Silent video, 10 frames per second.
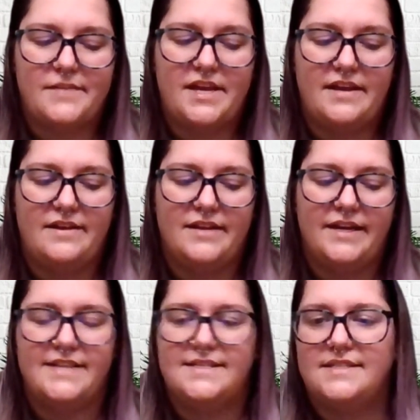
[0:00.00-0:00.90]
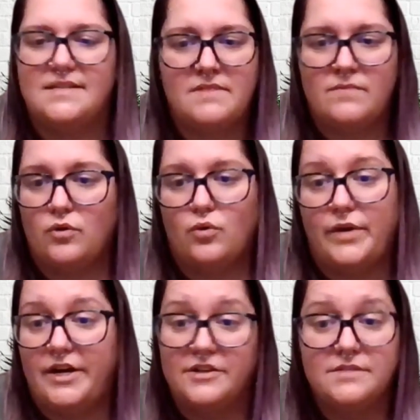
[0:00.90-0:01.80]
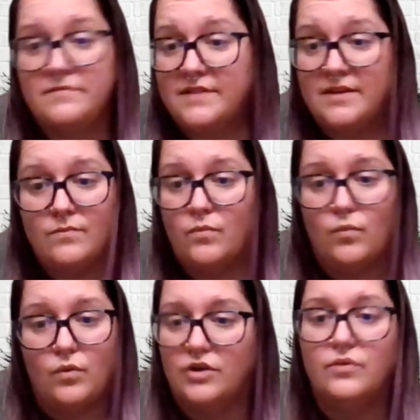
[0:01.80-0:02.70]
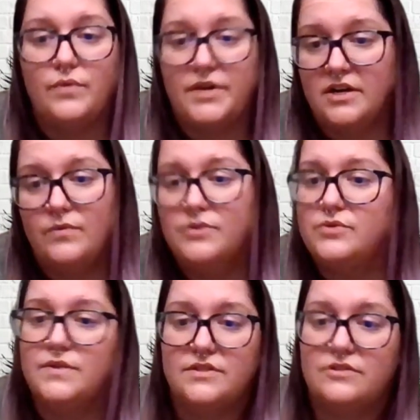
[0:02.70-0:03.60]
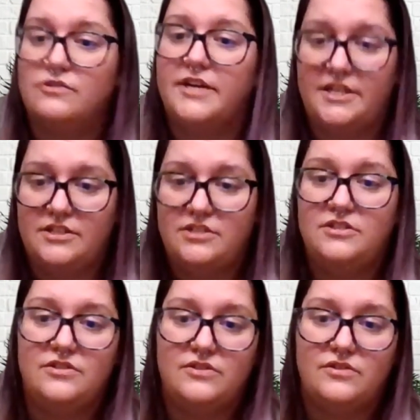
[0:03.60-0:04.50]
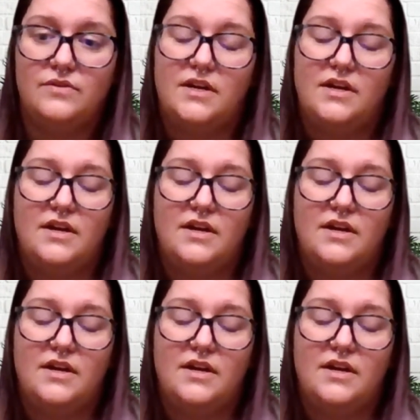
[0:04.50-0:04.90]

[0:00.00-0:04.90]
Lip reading: and like I said, some of them were queer, some of them weren't queer, which was great too.